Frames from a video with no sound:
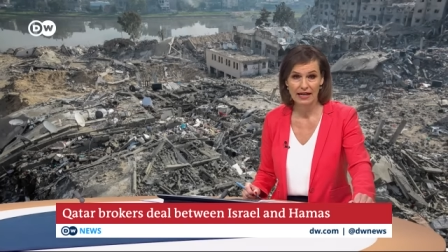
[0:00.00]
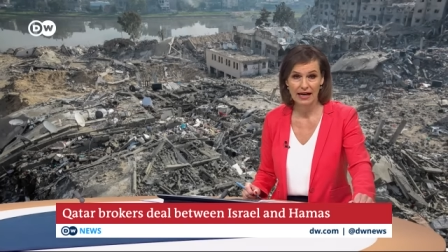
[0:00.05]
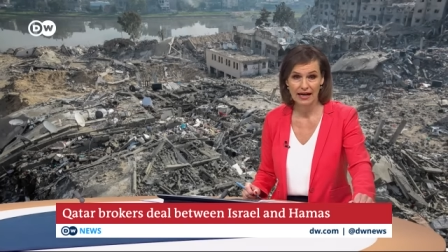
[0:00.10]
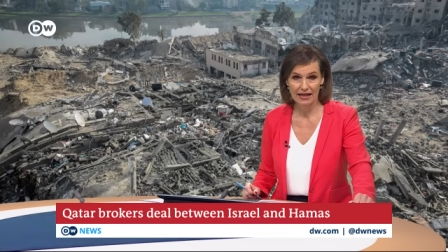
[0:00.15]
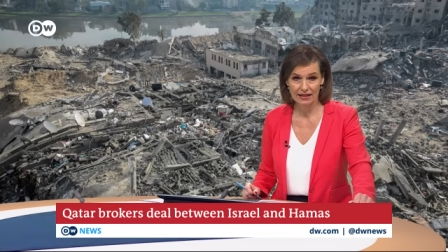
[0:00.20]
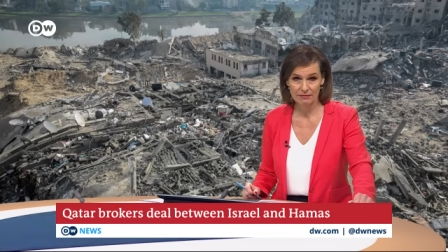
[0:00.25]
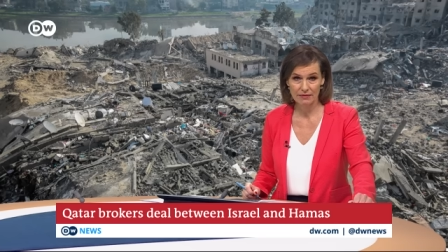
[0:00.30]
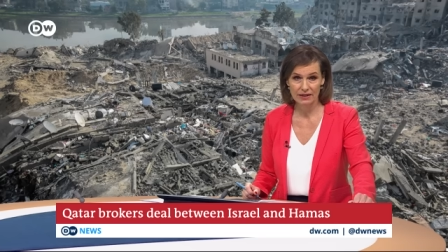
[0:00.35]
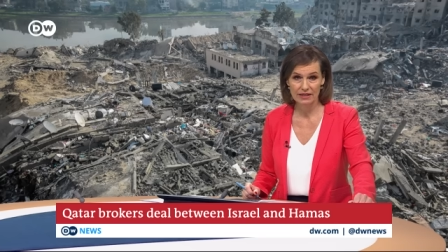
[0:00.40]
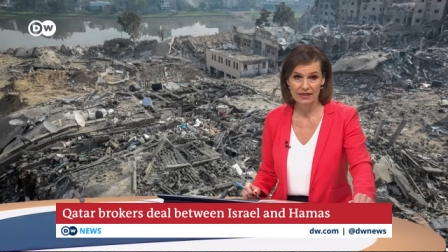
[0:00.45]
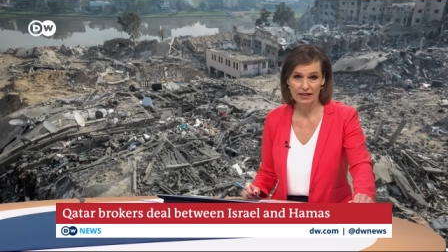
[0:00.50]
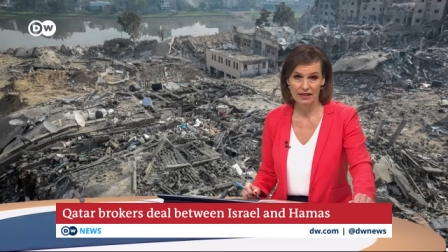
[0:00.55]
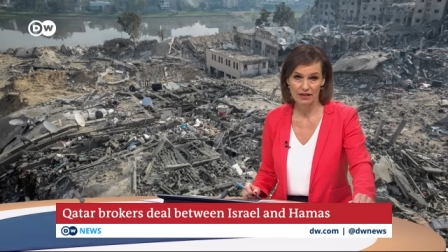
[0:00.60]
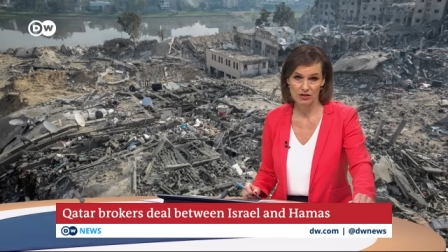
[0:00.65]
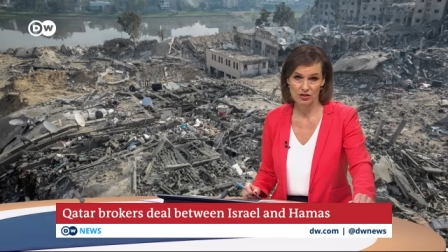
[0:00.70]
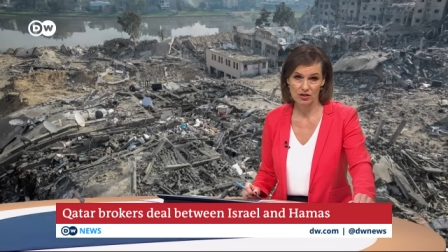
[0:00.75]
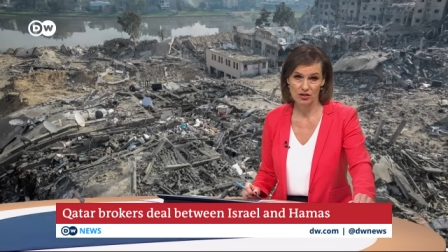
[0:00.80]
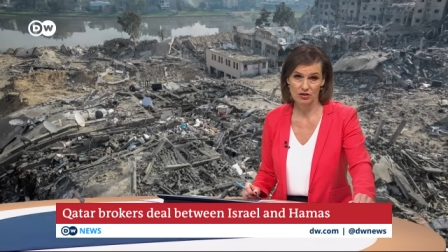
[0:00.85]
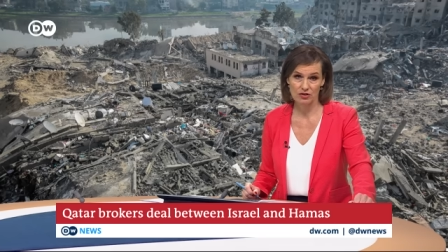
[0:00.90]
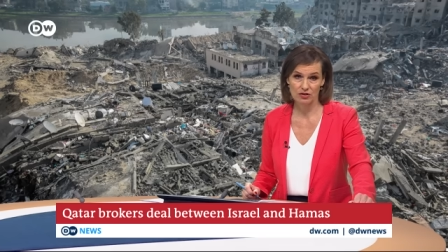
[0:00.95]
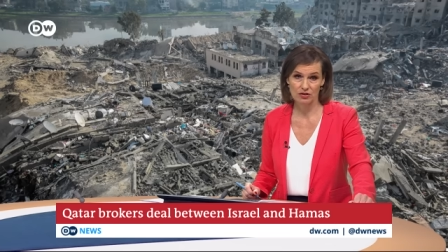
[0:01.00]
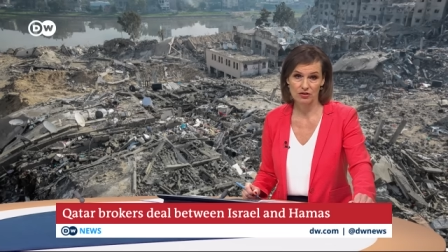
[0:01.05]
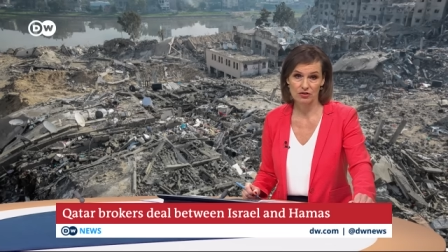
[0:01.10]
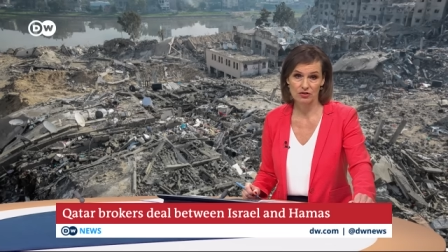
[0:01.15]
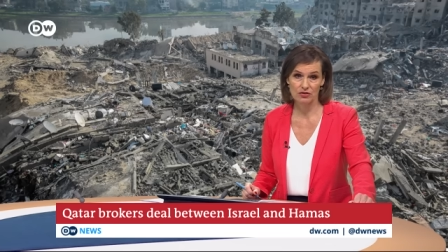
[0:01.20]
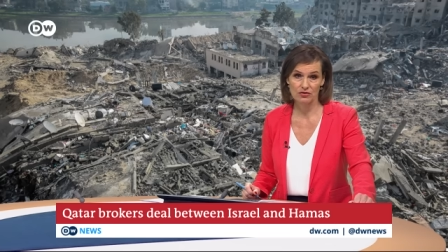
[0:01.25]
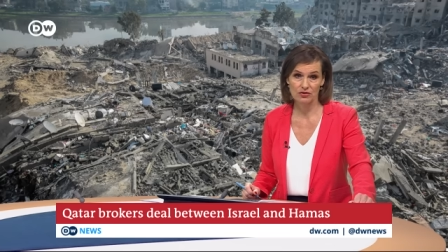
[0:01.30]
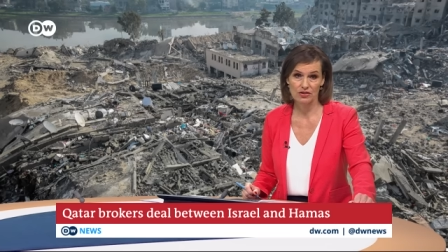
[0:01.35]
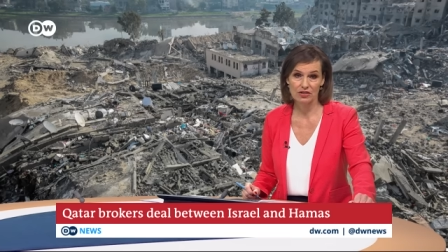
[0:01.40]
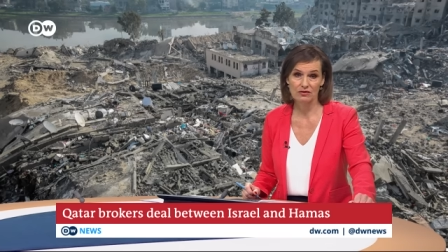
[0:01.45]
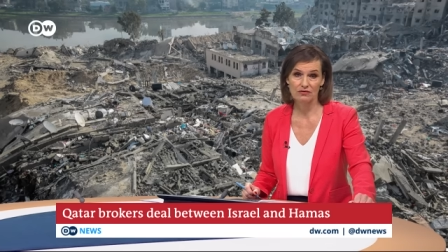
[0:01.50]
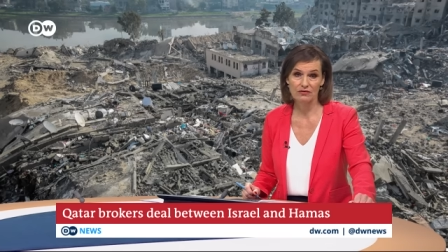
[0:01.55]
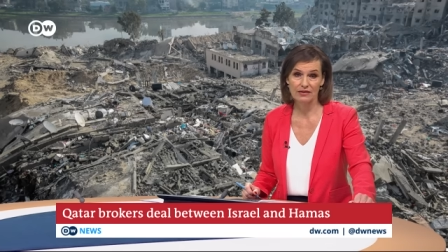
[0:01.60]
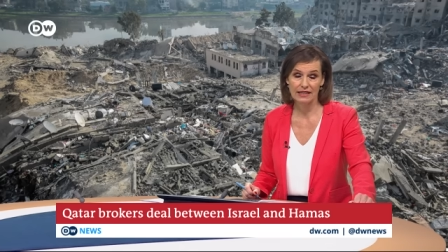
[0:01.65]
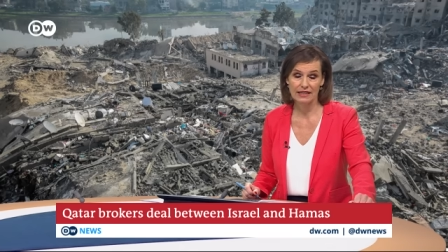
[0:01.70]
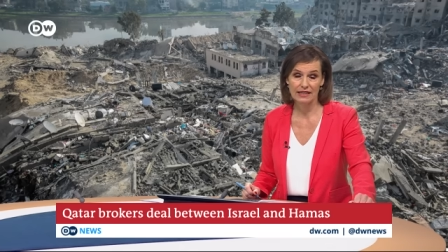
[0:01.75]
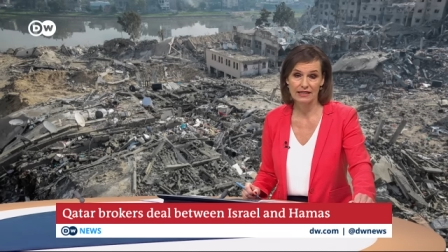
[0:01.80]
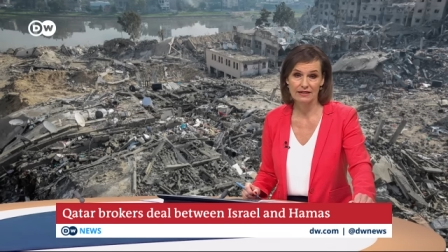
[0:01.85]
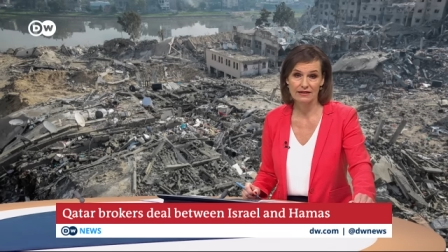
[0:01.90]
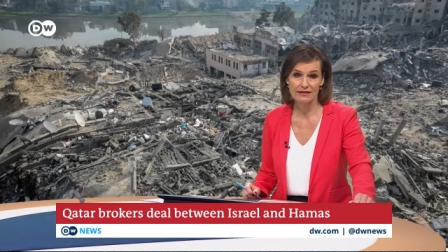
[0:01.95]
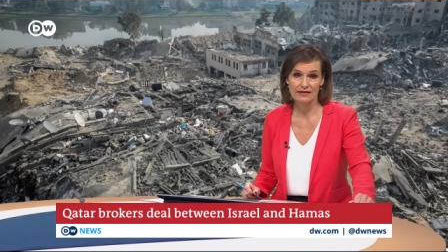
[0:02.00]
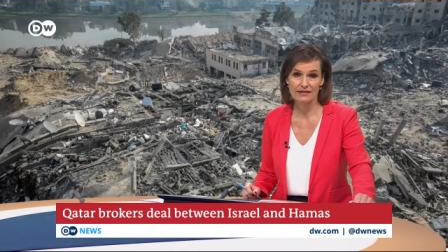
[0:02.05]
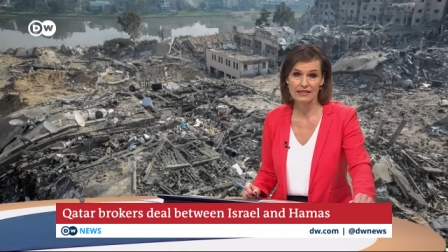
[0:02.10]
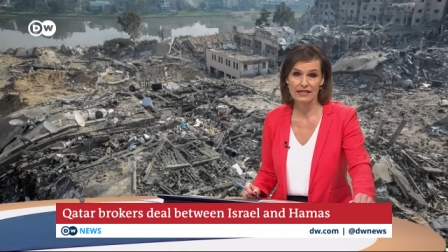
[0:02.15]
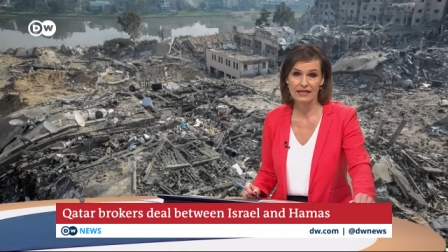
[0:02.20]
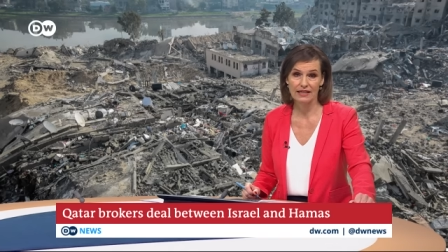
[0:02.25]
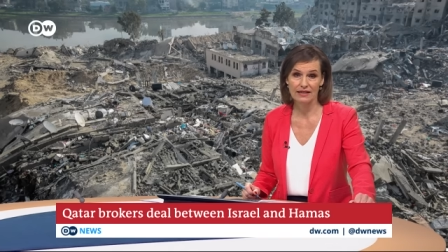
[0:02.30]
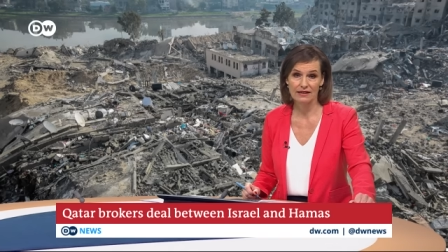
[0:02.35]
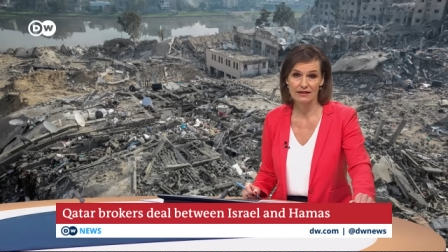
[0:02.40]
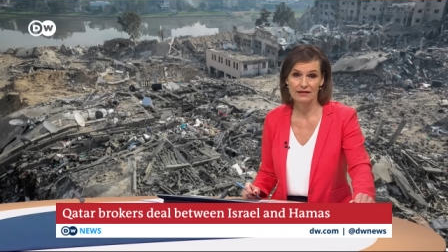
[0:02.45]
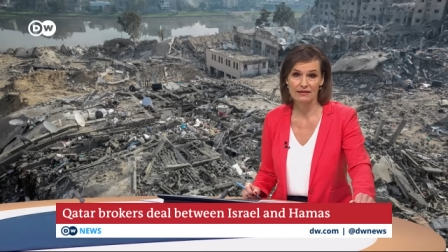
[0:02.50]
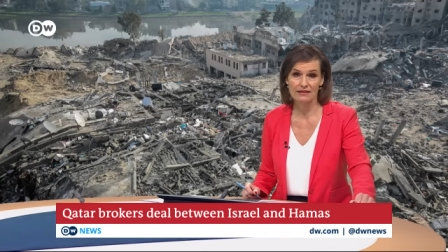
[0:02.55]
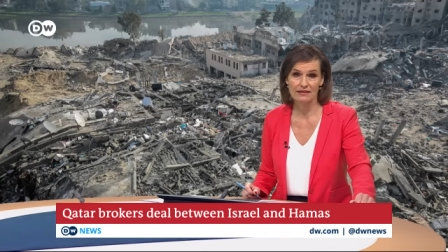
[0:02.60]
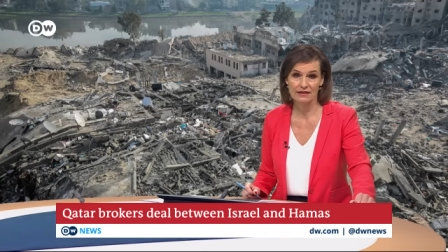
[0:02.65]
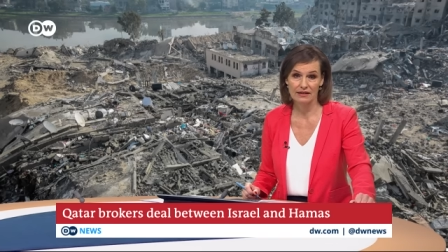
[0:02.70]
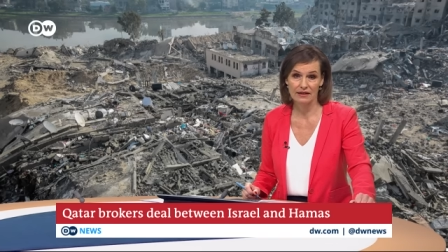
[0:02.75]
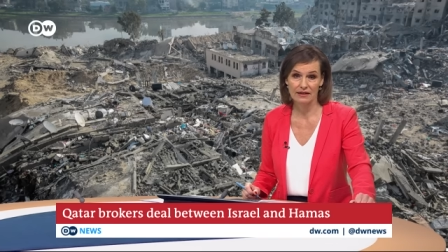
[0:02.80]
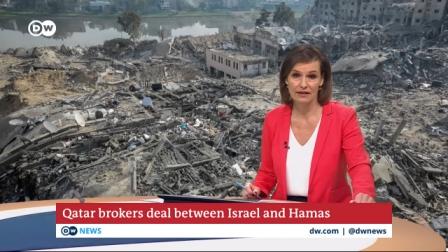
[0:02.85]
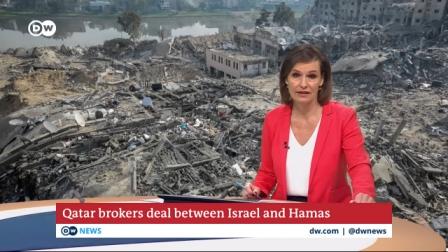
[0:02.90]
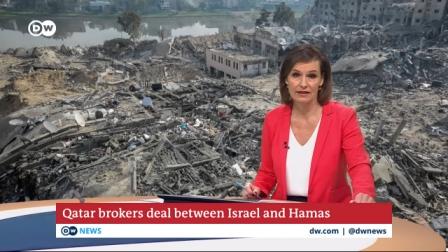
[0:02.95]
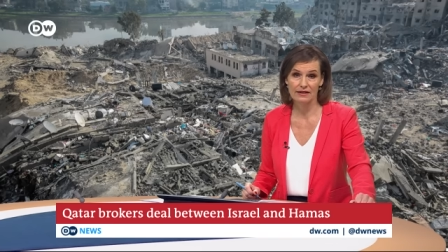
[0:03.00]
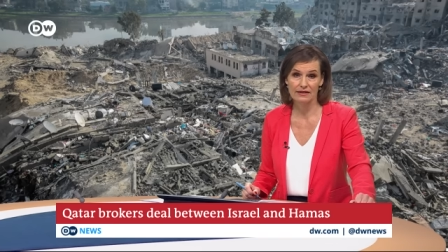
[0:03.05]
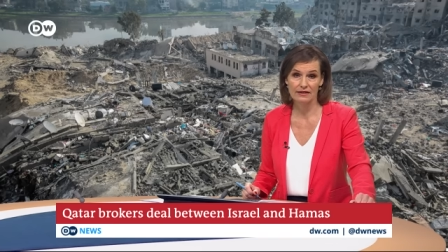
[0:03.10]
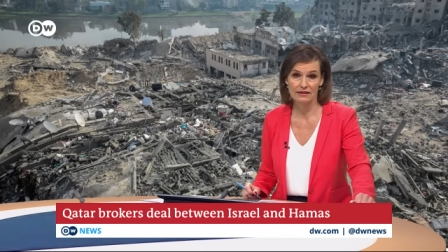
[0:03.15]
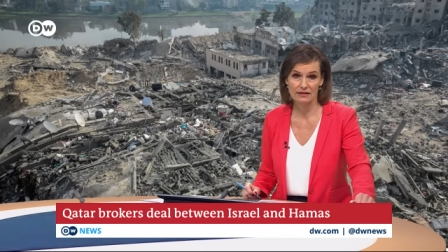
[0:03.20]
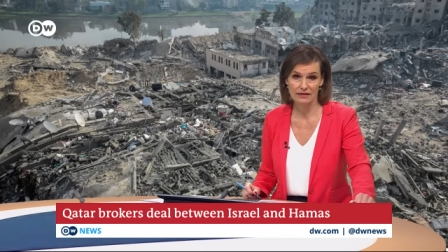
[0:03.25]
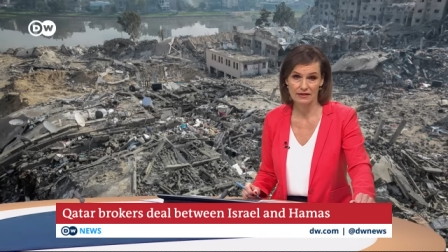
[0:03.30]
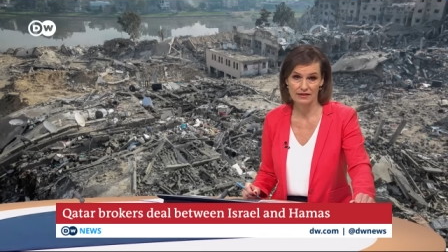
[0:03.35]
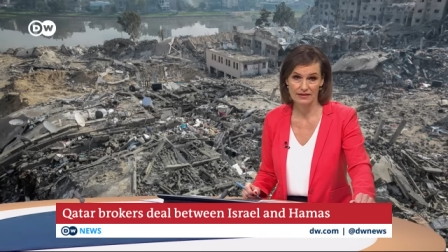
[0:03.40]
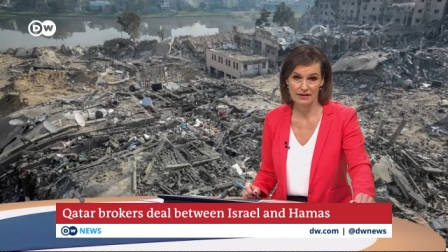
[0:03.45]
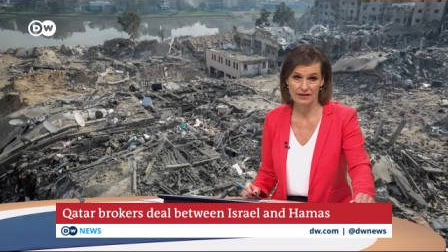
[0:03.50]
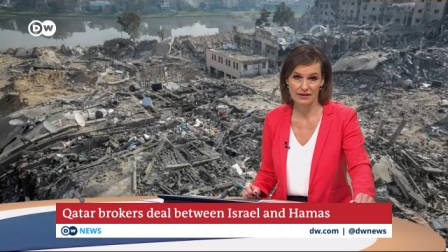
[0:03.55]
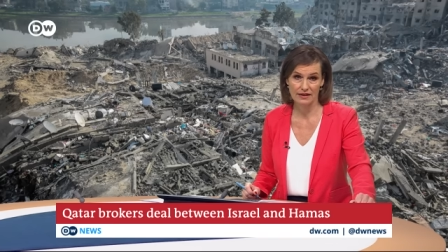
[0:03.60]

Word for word: and medication to civilians inside Gaza.